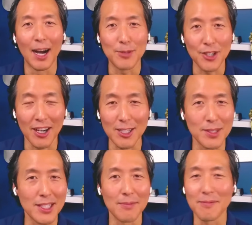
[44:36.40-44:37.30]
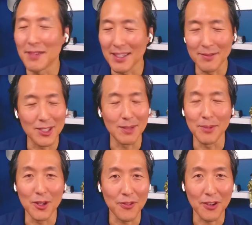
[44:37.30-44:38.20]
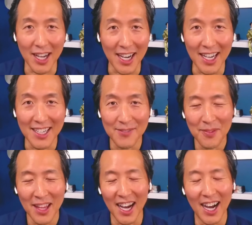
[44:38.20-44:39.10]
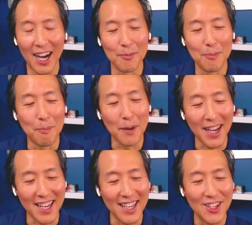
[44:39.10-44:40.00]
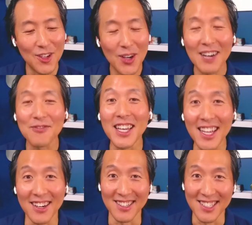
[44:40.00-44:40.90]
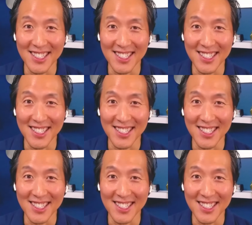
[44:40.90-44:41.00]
sure your husband's just a beautiful guy, but you got veneers.